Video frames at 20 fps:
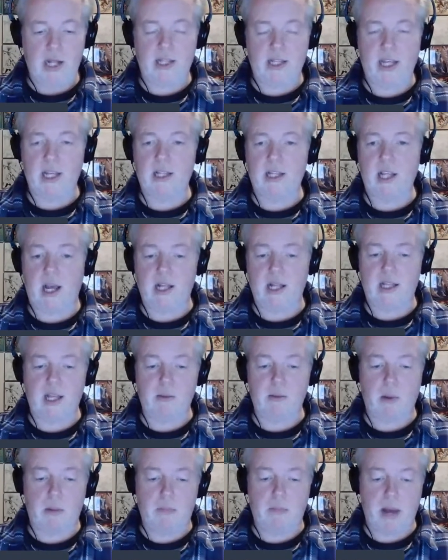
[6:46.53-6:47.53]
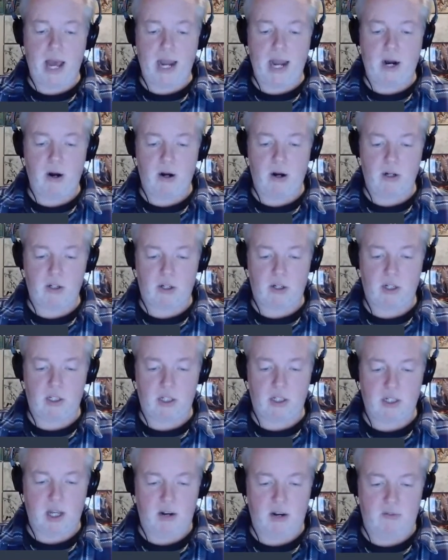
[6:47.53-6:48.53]
I think my back hurts
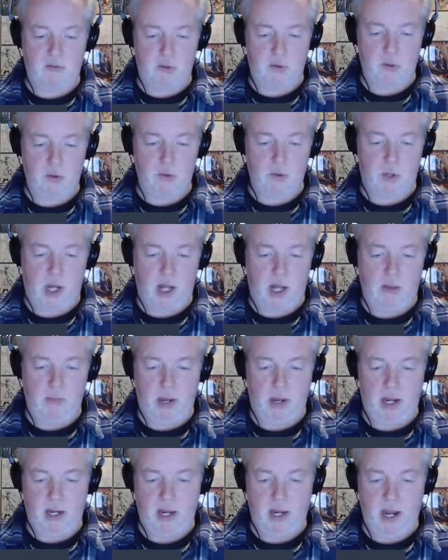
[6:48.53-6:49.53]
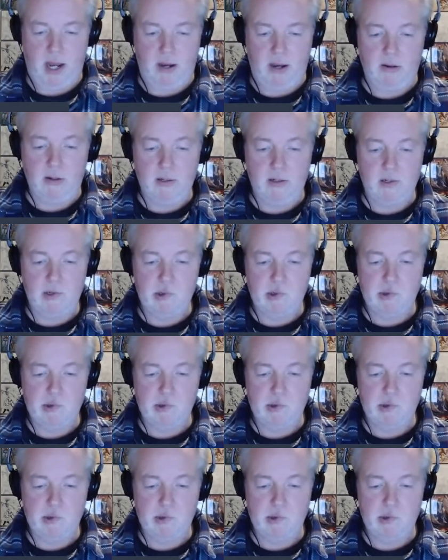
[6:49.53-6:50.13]
because he's got a voodoo doll made now.